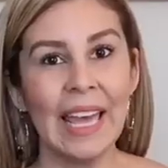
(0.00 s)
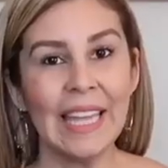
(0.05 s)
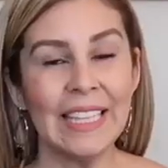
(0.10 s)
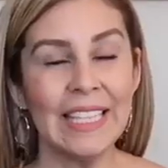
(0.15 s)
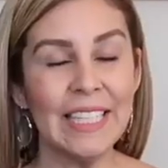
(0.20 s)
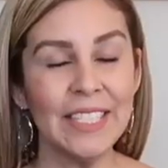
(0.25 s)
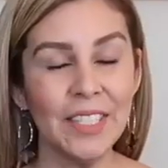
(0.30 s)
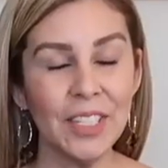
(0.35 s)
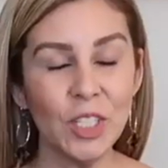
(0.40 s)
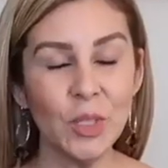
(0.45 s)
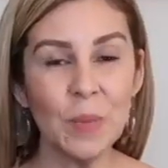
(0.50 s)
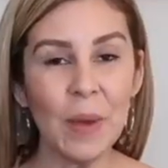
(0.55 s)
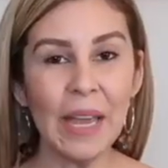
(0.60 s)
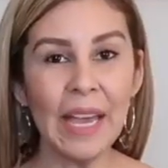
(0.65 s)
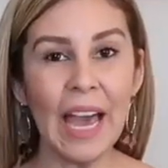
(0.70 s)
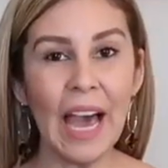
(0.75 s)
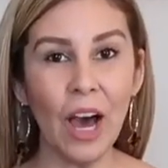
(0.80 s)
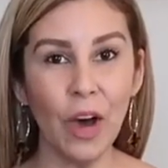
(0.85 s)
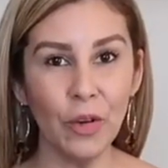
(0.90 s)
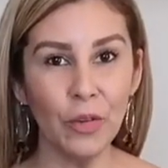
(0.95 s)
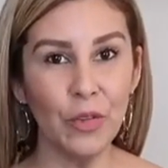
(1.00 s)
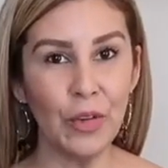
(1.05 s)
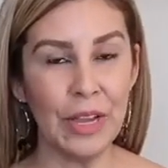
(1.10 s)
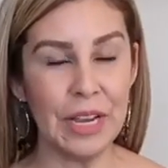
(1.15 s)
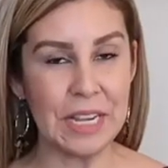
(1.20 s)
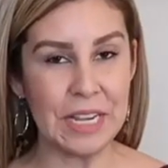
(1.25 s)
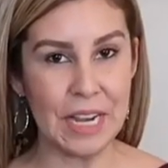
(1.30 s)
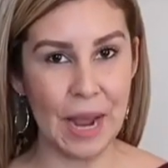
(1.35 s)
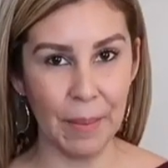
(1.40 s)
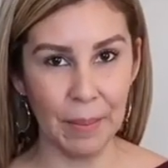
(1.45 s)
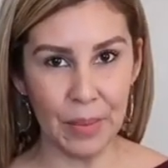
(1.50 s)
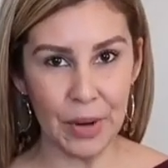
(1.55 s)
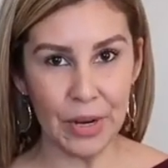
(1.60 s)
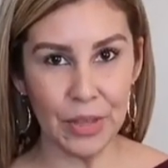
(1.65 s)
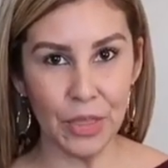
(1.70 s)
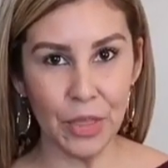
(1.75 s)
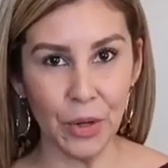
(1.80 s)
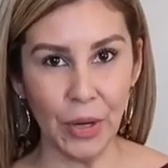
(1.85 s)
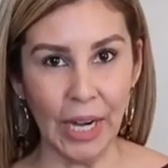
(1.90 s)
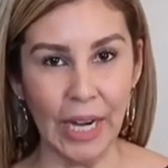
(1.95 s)
This is my outfit
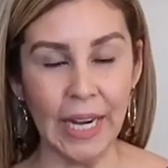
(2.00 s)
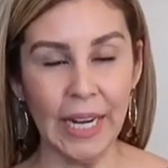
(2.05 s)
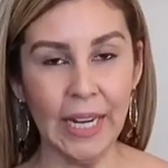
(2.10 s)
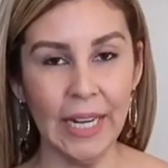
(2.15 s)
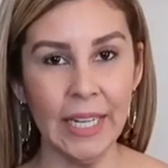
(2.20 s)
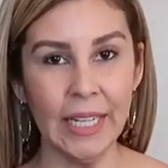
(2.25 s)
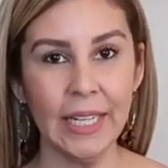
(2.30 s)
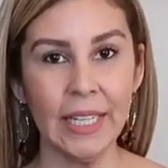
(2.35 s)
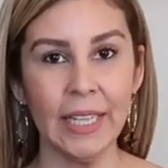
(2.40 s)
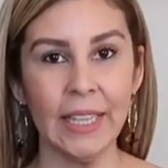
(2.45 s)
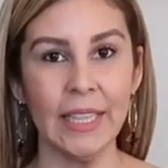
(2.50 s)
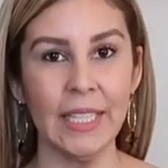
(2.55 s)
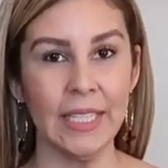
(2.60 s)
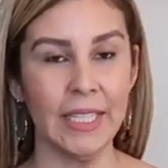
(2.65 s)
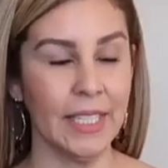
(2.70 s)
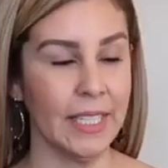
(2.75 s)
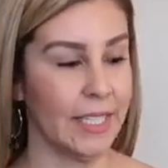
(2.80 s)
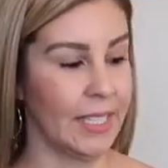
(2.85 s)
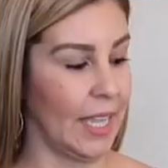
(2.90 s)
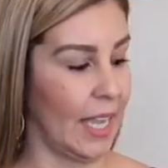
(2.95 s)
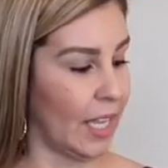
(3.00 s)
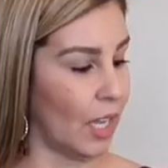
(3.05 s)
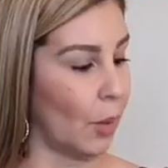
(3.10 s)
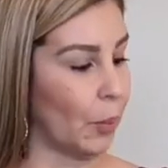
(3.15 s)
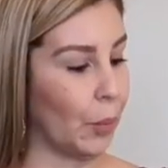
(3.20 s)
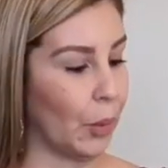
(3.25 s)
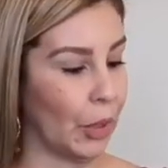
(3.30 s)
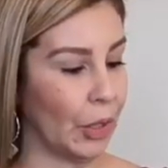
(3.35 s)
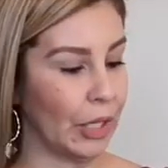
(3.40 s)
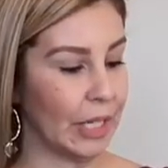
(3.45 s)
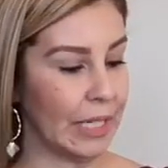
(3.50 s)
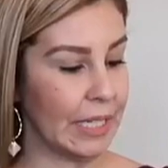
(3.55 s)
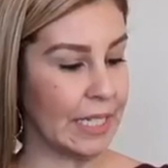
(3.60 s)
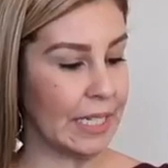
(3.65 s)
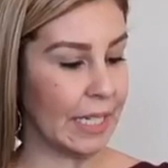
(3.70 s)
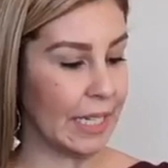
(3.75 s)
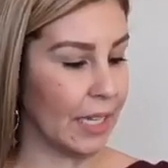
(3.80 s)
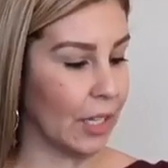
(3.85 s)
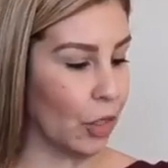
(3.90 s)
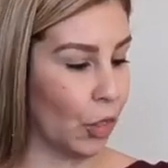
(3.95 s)
number three. This is like a
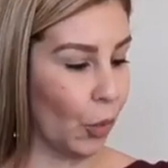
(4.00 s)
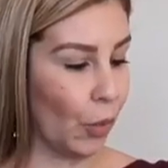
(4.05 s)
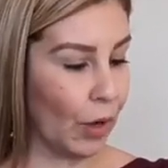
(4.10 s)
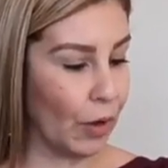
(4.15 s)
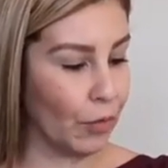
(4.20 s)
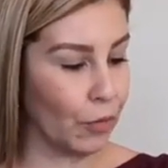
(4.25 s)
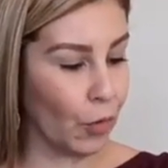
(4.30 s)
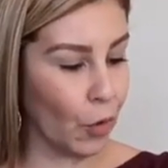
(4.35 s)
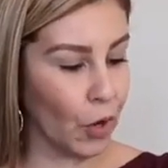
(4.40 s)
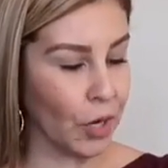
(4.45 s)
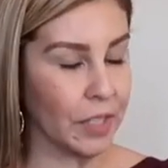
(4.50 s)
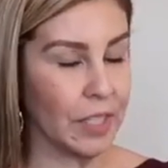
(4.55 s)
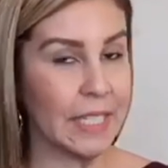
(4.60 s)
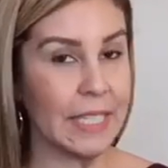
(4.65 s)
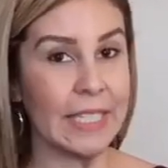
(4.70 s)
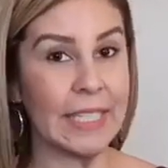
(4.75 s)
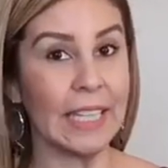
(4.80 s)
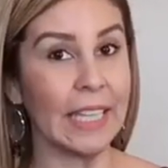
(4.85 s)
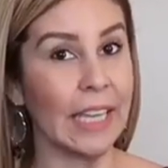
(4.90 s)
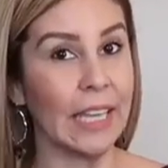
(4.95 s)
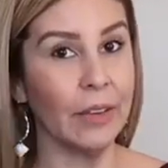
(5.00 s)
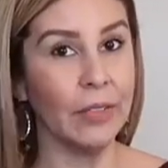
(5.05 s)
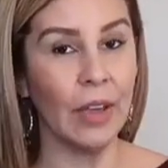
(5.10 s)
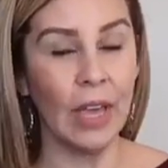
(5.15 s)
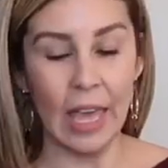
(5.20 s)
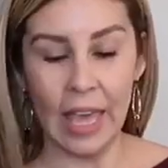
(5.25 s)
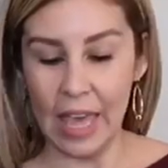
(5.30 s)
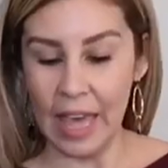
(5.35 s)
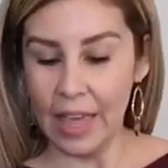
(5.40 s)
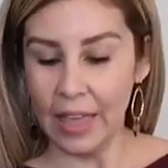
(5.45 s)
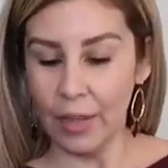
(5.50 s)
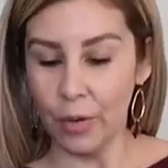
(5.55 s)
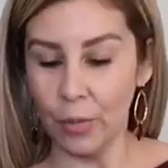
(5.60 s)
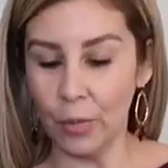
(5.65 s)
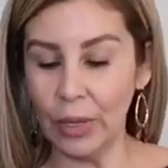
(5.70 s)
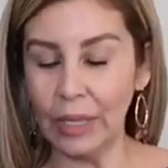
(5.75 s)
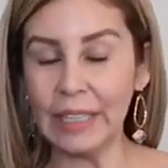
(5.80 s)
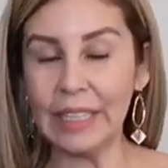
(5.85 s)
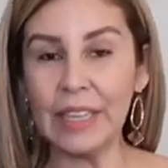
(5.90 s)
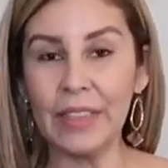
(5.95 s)
burgundy three-fourths sleeve,
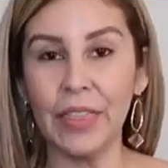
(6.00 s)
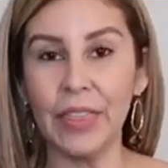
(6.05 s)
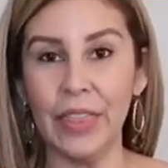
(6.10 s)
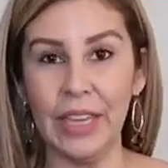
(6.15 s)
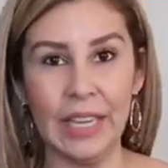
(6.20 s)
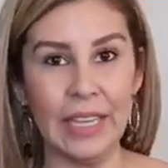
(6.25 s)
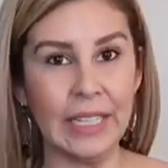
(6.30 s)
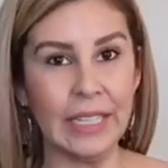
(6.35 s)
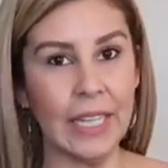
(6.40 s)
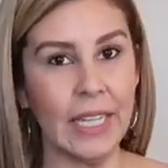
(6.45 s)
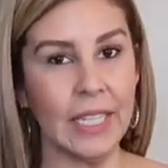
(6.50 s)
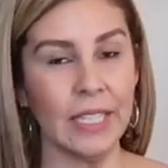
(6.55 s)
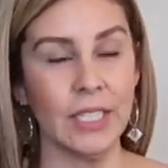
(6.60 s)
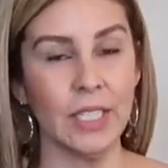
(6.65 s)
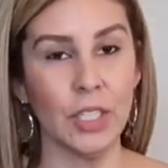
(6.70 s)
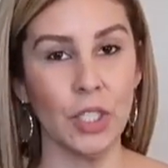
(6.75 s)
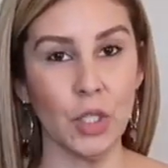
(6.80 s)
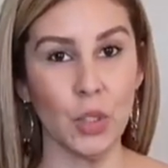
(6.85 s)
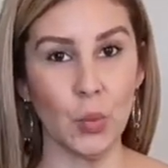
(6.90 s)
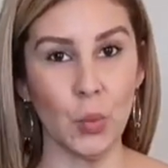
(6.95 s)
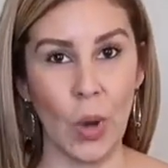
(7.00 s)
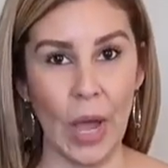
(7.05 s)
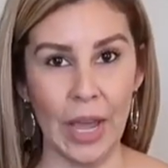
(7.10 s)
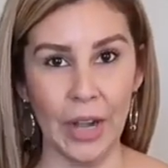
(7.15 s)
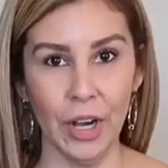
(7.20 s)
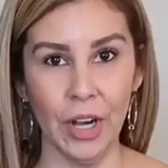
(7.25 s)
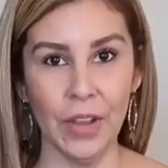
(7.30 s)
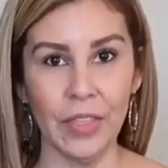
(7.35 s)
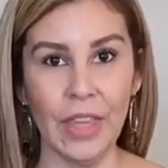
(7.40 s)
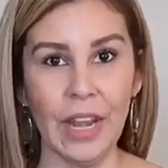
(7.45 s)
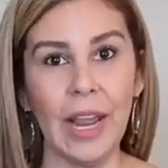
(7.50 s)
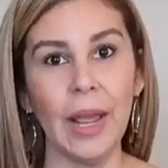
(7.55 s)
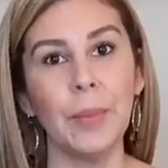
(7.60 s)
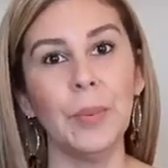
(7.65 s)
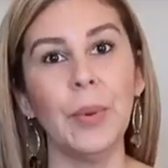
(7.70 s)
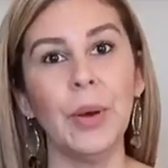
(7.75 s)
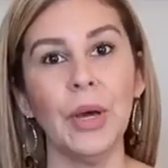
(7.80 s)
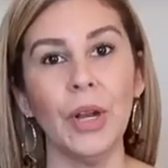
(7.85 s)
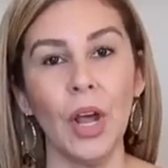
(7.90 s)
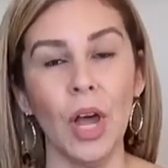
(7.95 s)
really thin sweater that
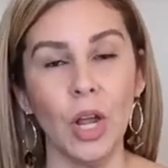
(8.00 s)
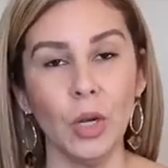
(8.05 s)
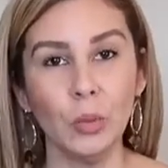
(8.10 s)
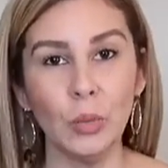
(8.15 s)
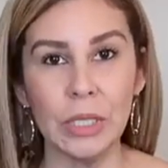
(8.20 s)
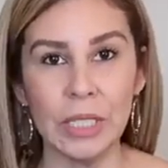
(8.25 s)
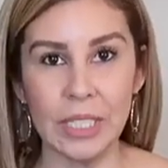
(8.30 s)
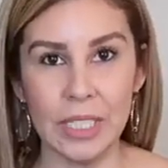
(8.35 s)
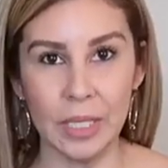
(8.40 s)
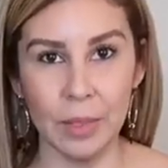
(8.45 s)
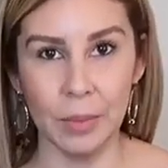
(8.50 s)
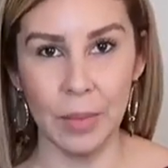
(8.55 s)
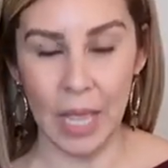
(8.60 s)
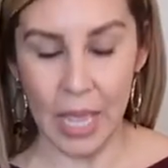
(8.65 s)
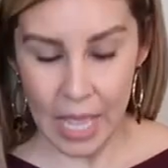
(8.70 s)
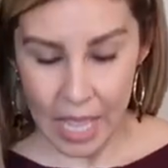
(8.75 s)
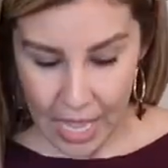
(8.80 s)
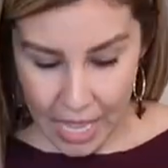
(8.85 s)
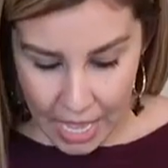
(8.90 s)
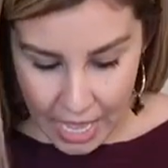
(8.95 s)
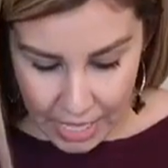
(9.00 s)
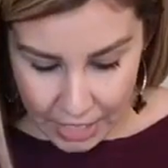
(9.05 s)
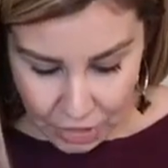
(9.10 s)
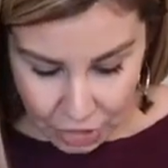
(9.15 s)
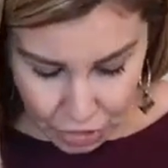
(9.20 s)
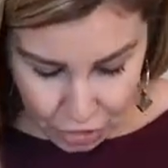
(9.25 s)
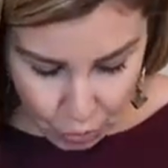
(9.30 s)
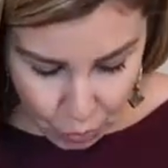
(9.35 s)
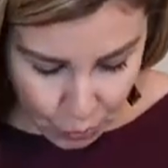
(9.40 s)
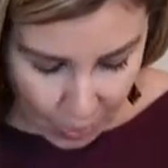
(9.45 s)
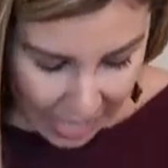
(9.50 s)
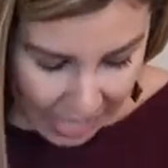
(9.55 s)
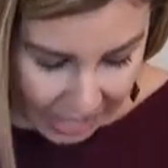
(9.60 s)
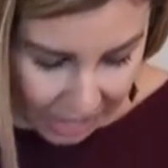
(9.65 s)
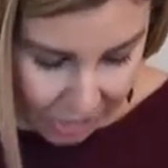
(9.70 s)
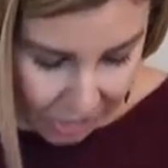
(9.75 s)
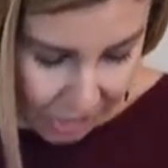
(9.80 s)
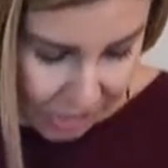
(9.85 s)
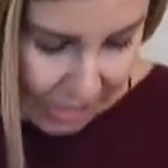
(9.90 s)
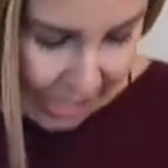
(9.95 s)
I put on with some just
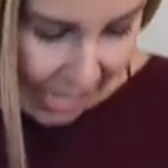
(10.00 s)
regular